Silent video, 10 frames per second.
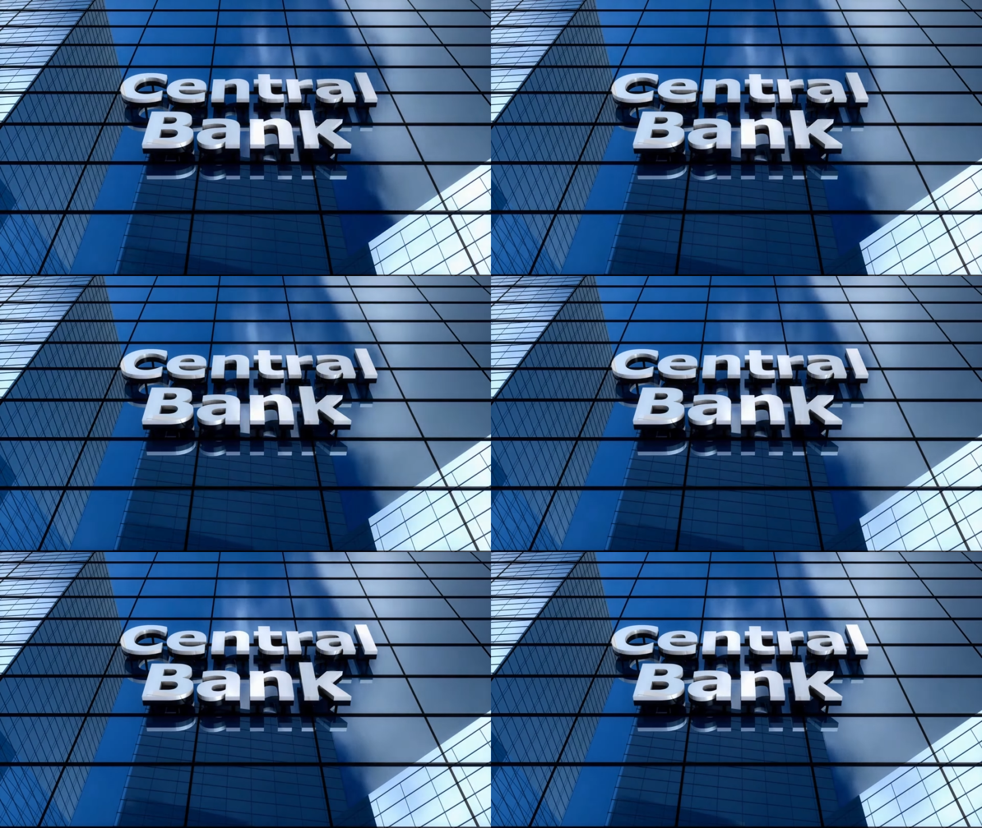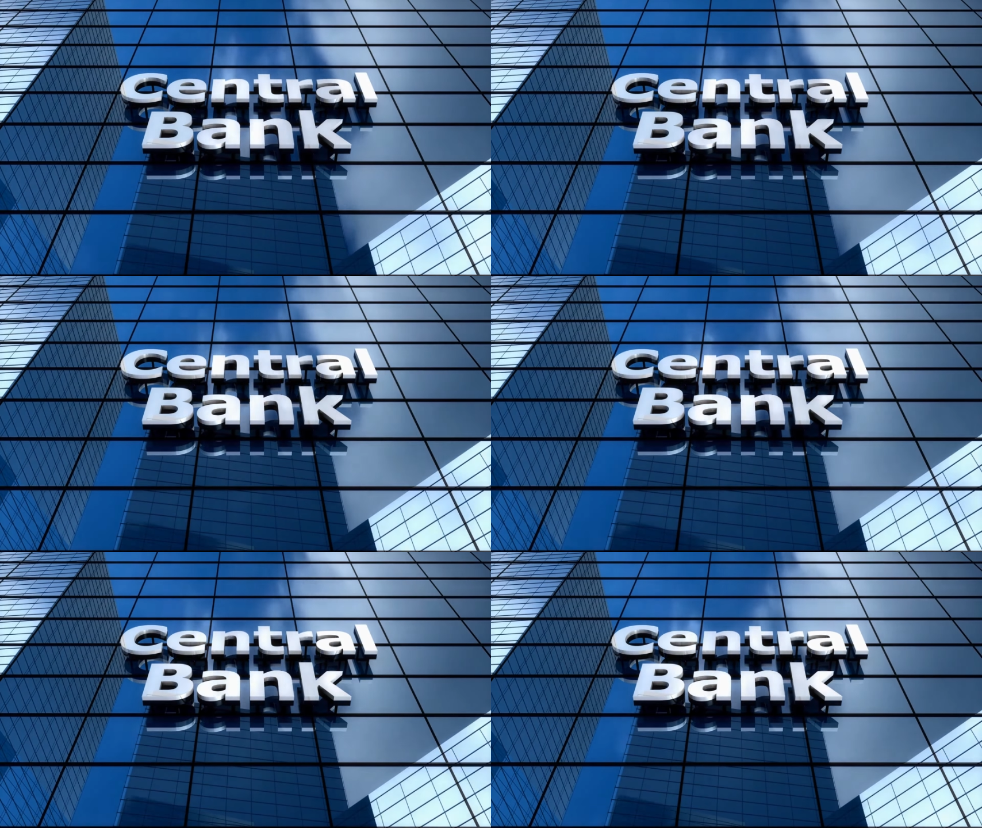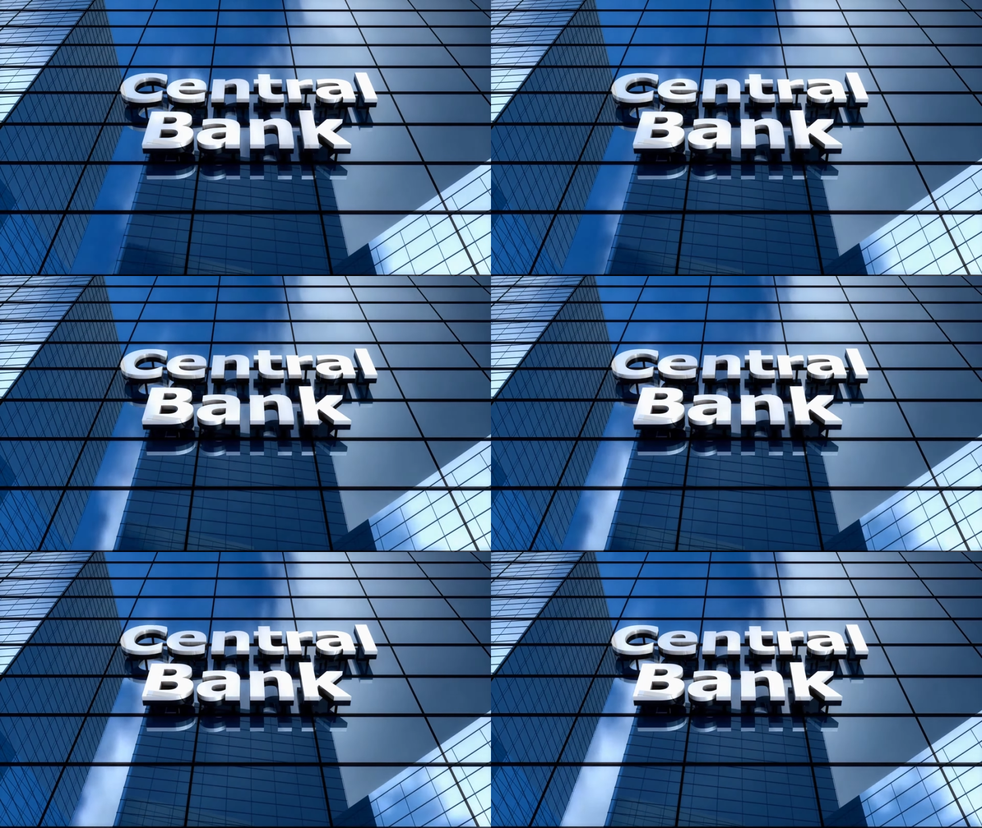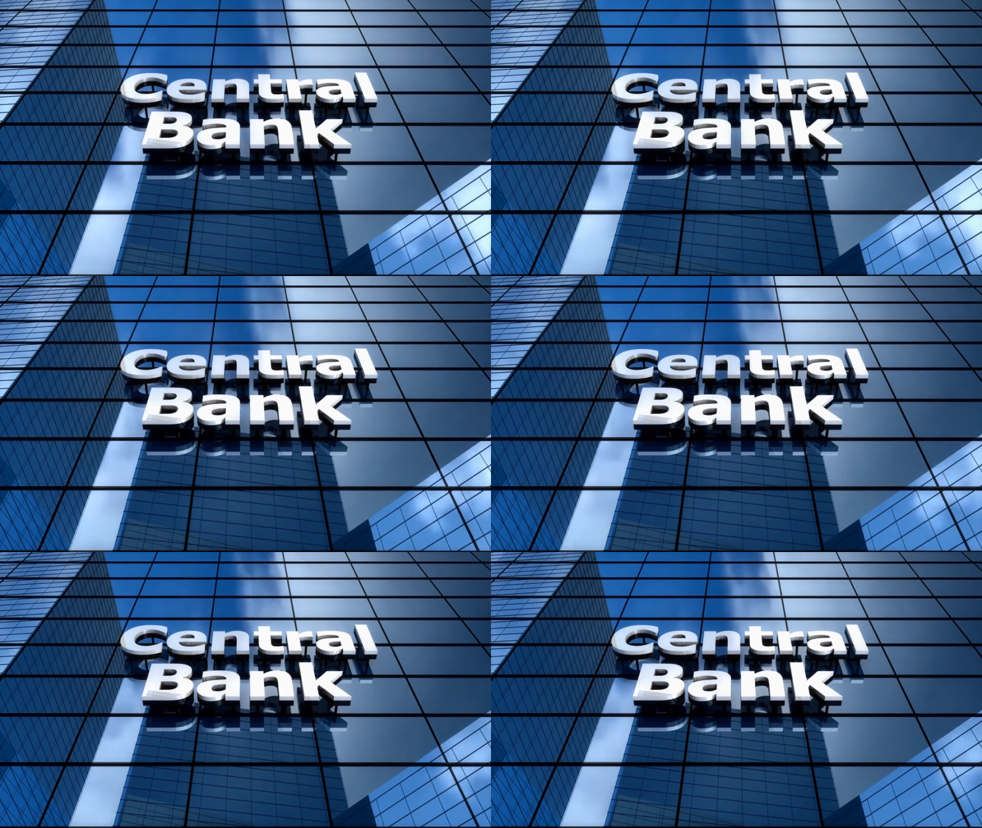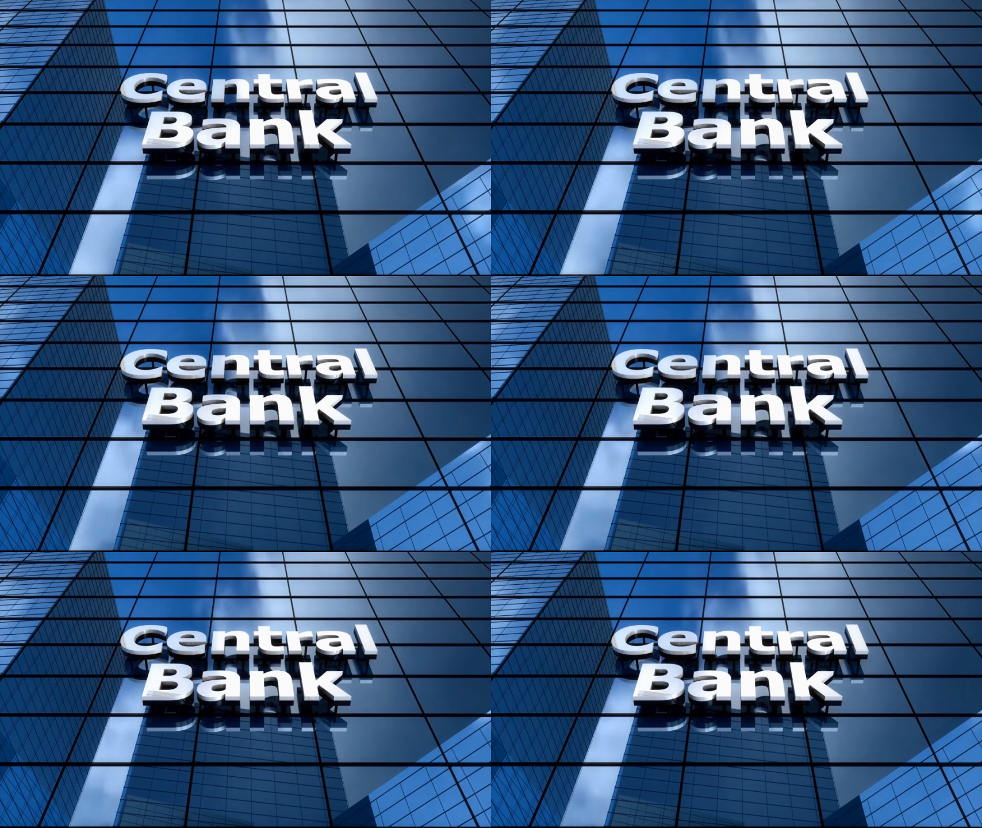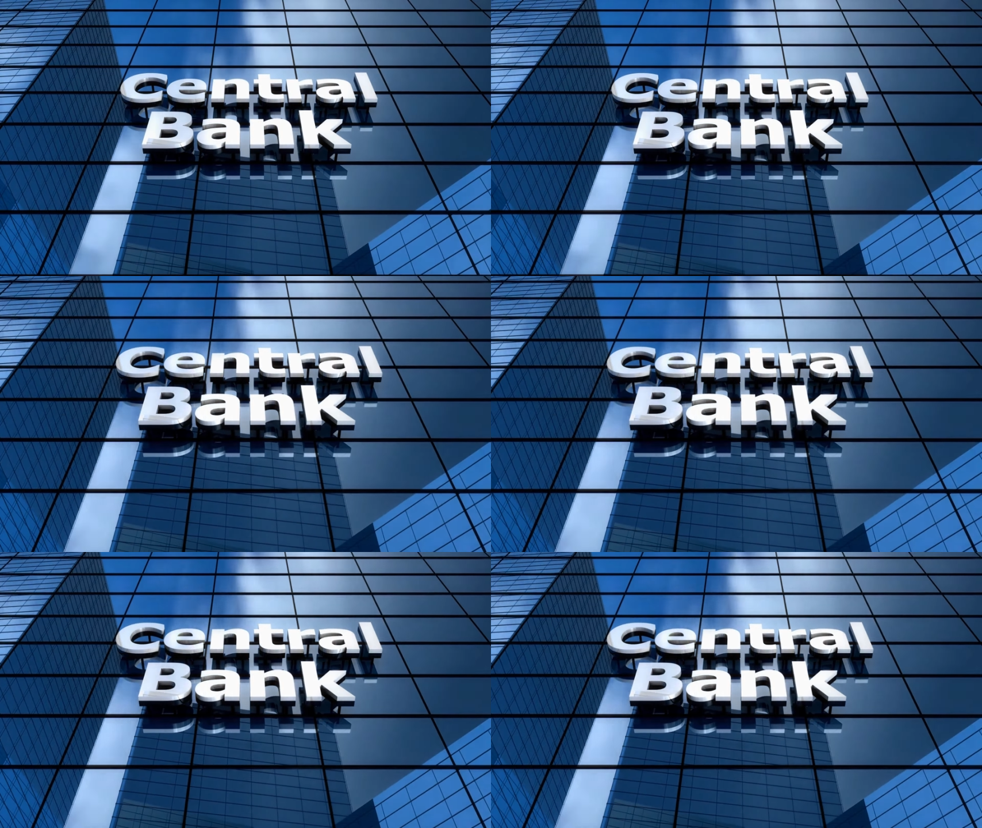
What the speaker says: [unreadable: no face in view]